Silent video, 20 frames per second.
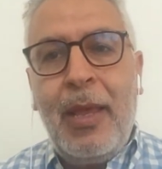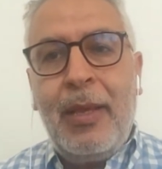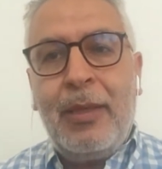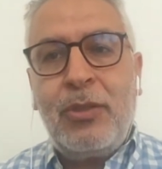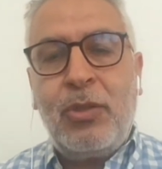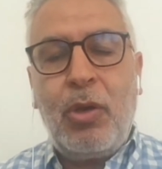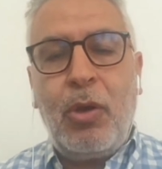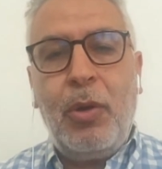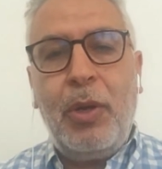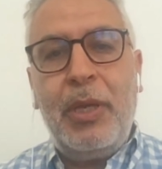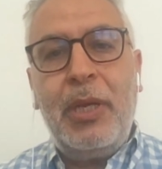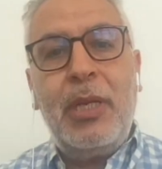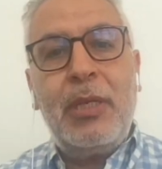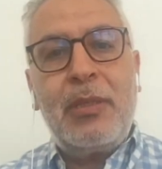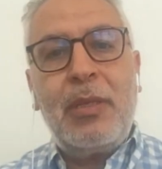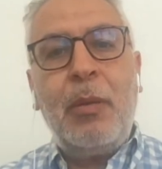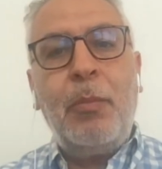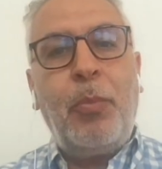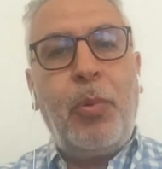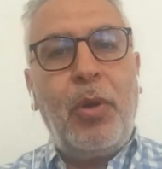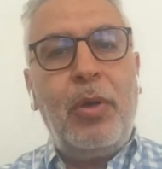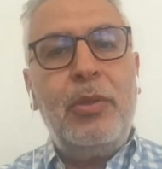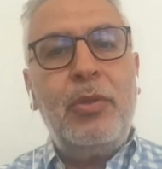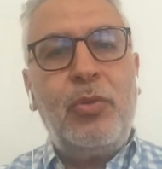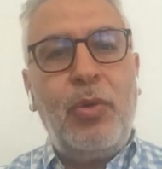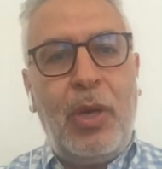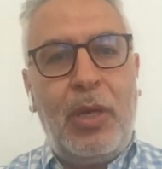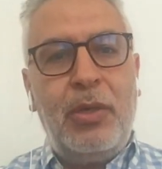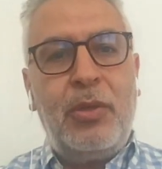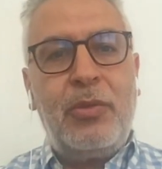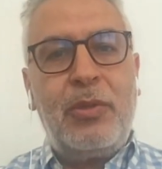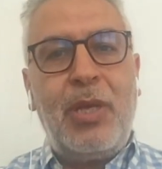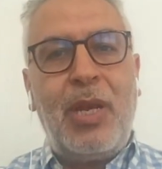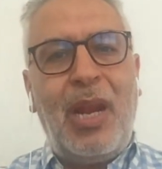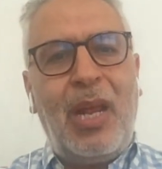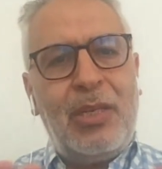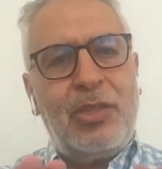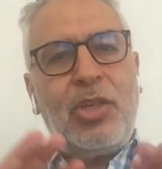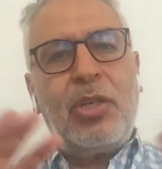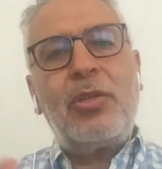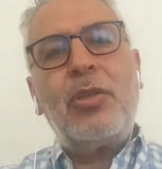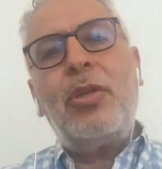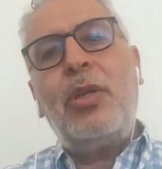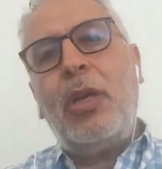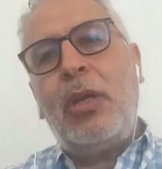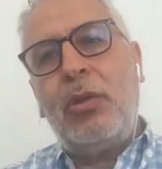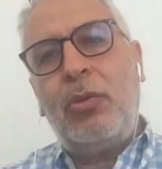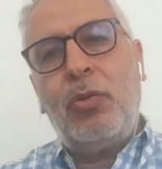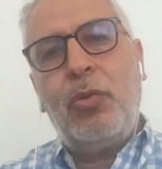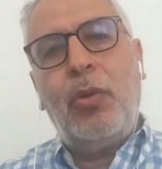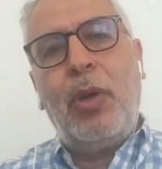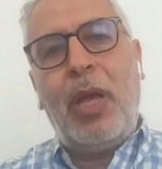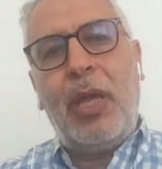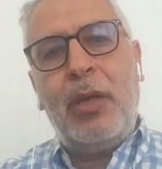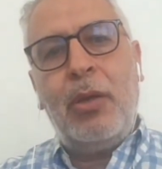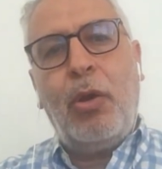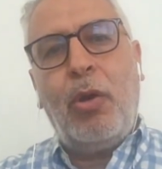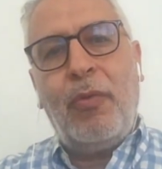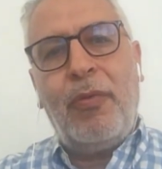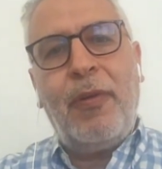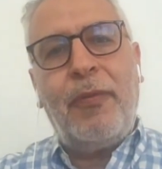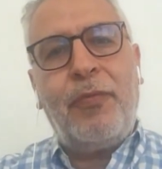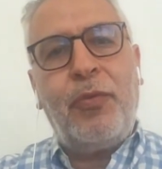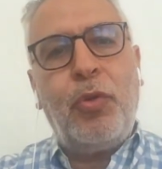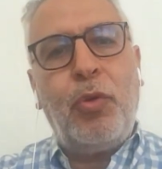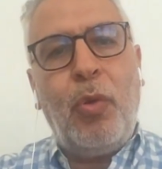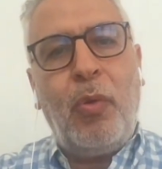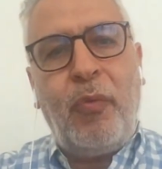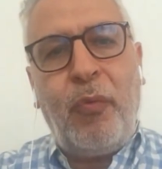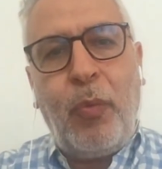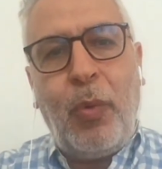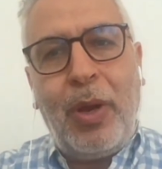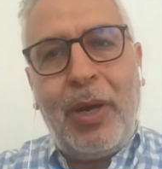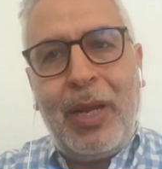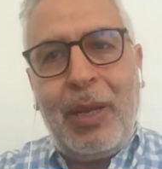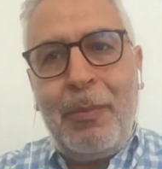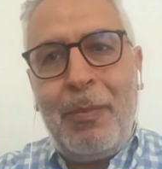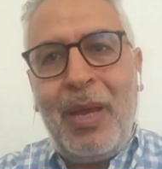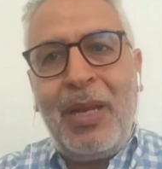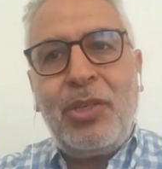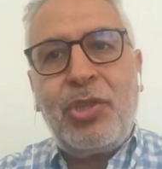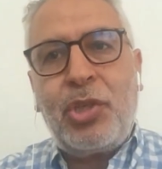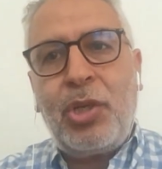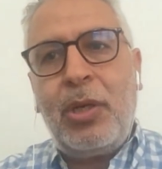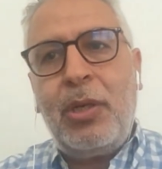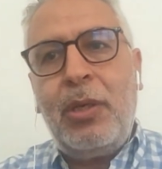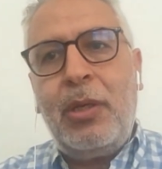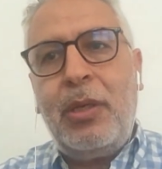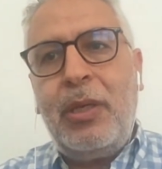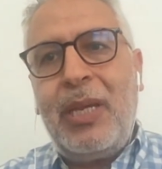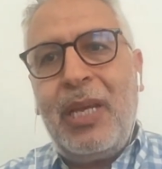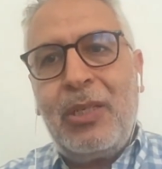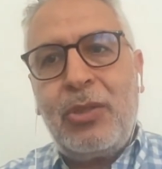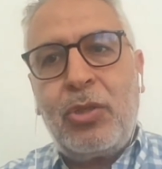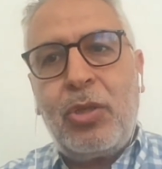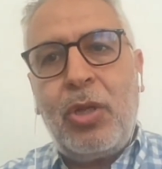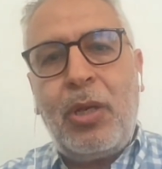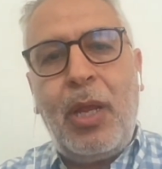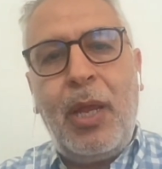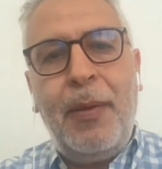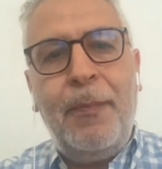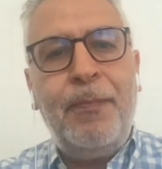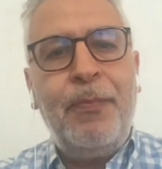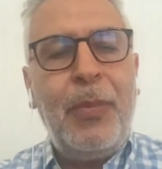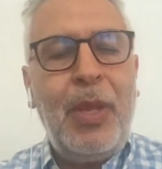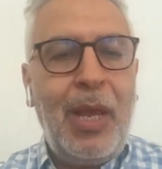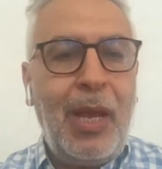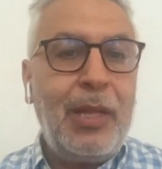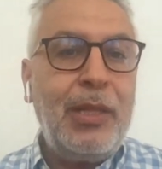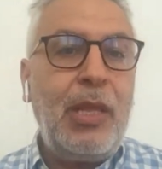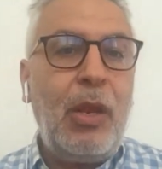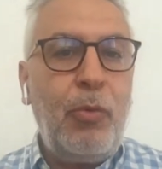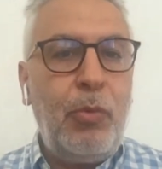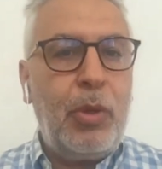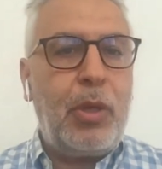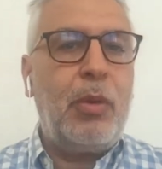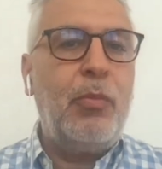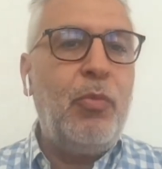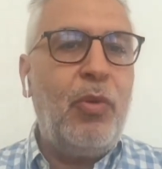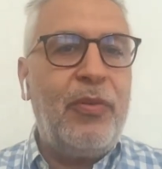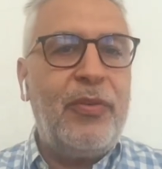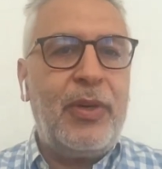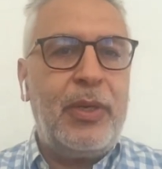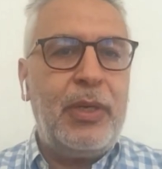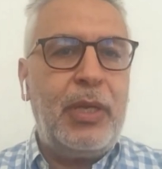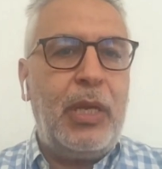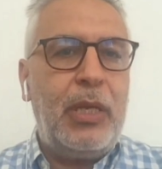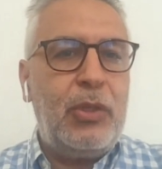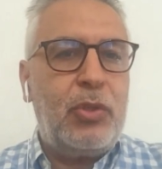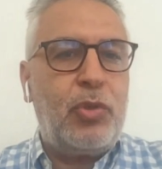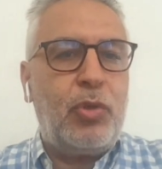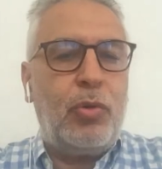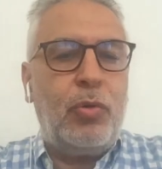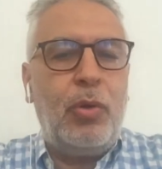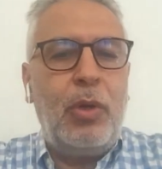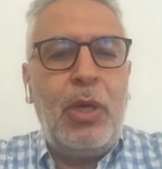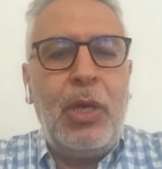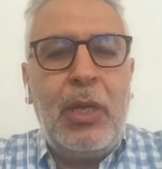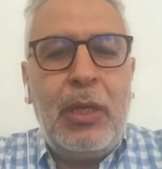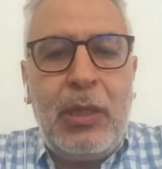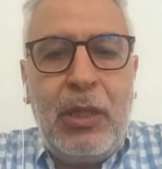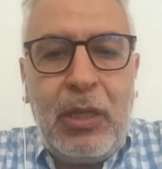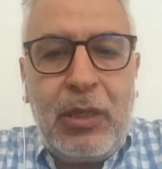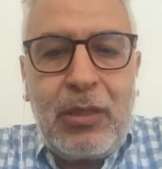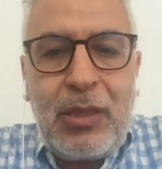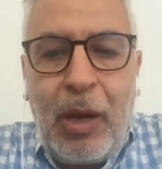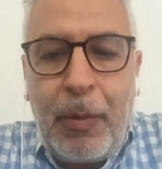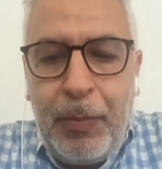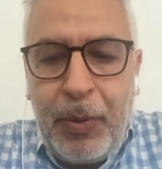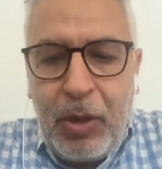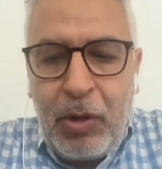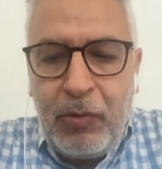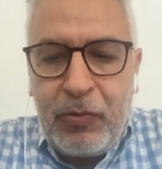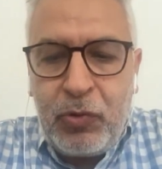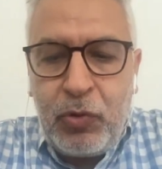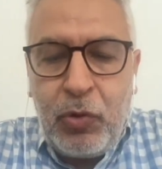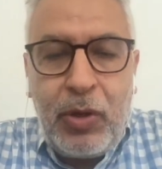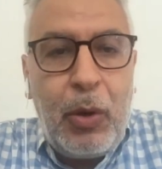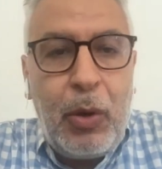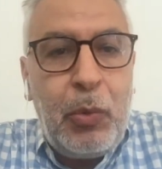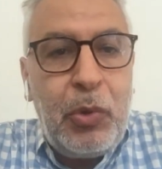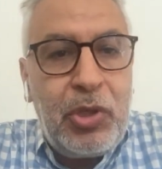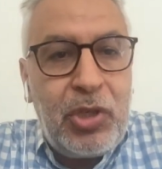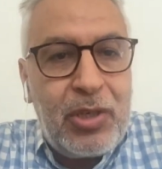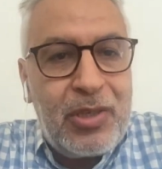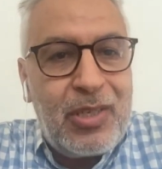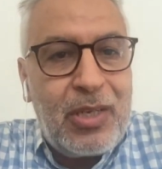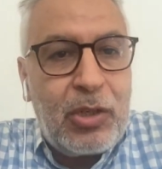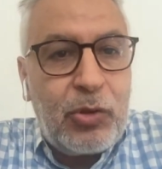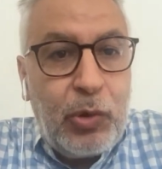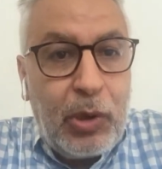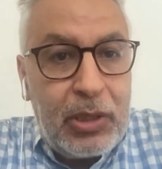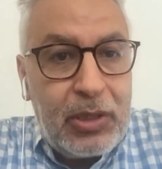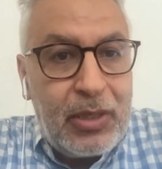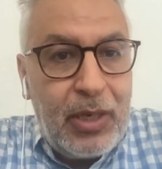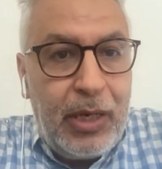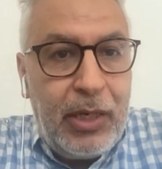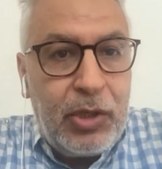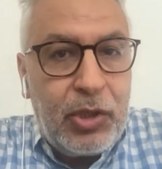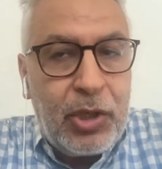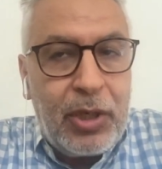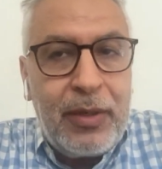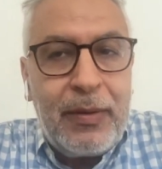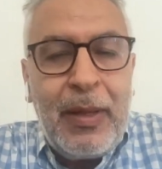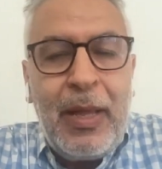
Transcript: So it is important to understand. I'm just going to do an overview of what I mentioned yesterday, and then we can move on into the topic of today, which is the trust engine.